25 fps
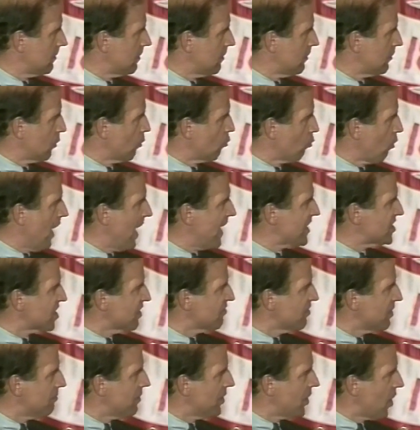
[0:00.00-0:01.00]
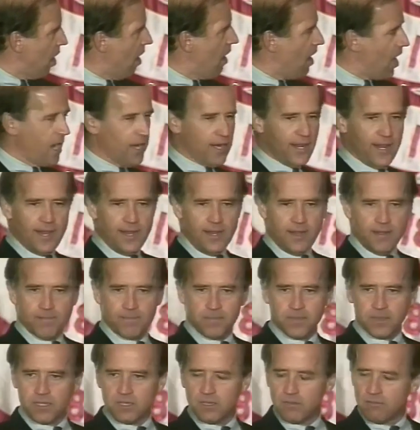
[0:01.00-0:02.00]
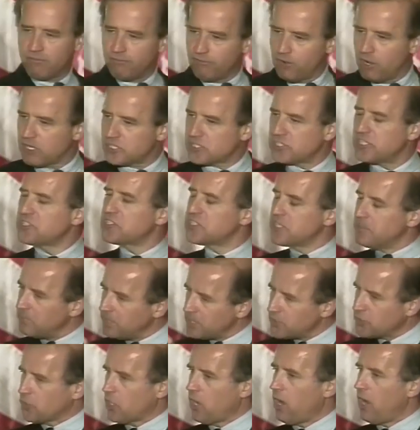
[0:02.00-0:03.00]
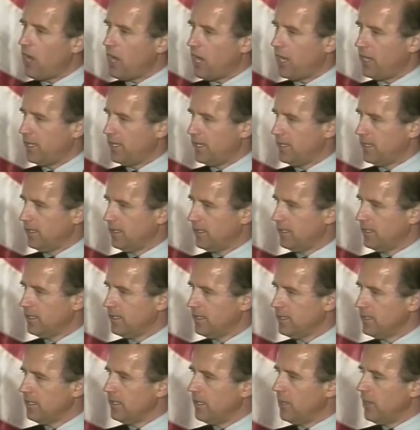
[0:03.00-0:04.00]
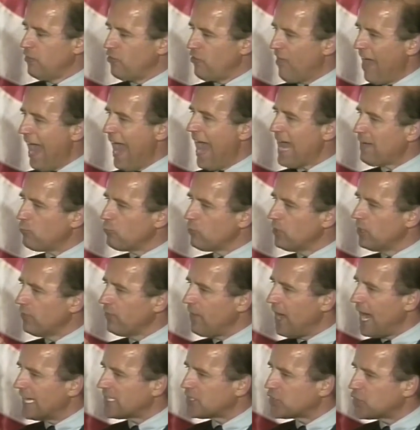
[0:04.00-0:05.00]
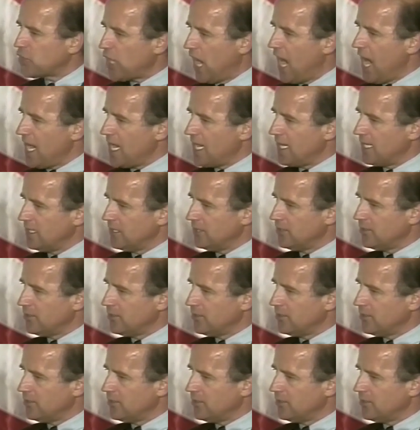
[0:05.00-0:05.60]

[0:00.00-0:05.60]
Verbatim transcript: the rights of the minority versus the majority. That will not change.